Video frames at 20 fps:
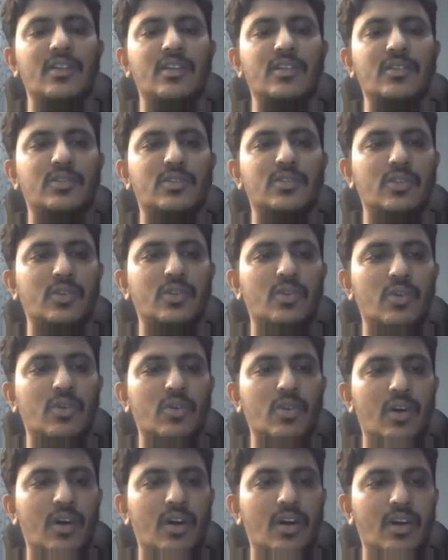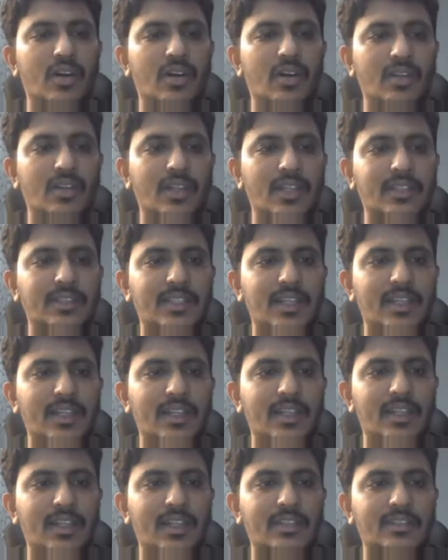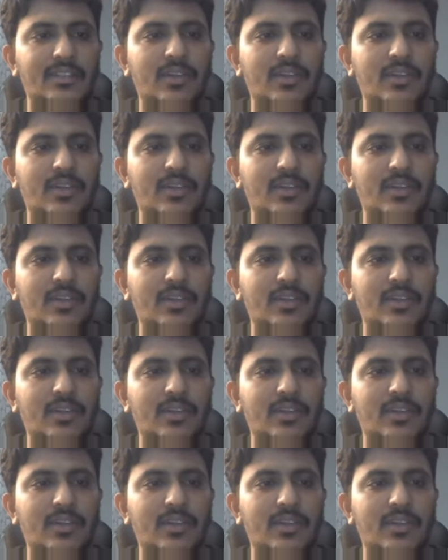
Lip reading: So let's